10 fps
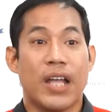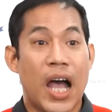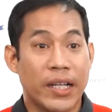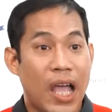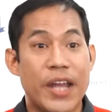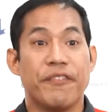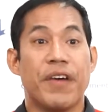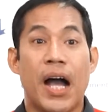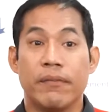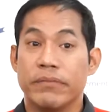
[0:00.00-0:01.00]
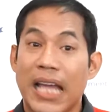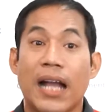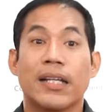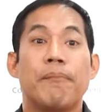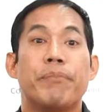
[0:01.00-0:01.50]

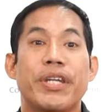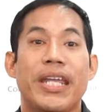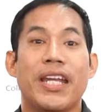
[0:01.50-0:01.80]
young company